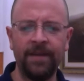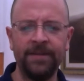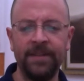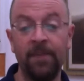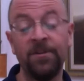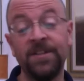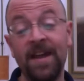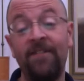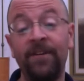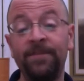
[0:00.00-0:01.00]
Number
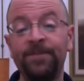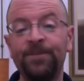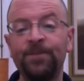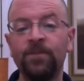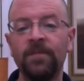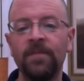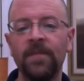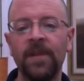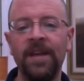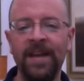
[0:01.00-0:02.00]
7,
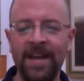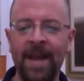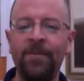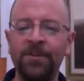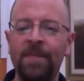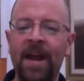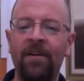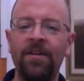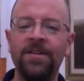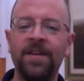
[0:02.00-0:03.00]
it enables
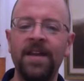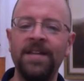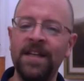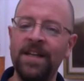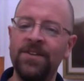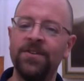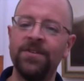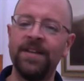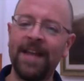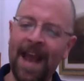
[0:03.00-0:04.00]
parents and teachers
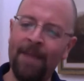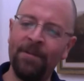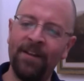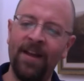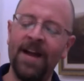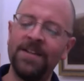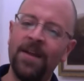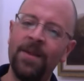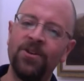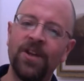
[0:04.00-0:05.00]
to capitalize
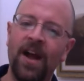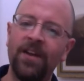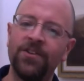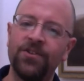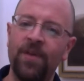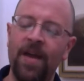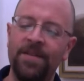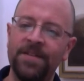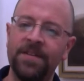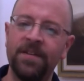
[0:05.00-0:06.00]
on their child's
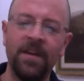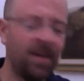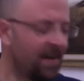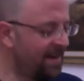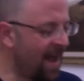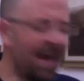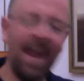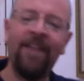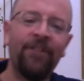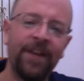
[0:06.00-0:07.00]
strengths. Not
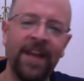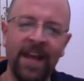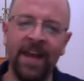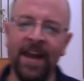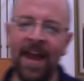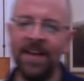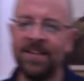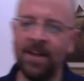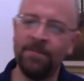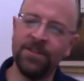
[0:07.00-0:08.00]
every kid has
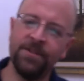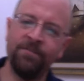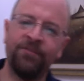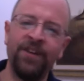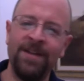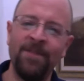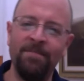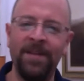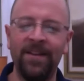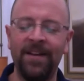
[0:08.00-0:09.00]
some supreme
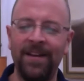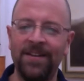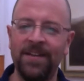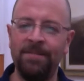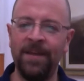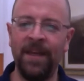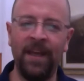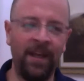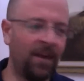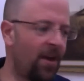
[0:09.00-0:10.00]
ability to
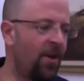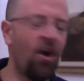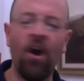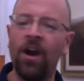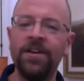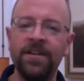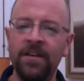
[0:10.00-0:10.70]
be an art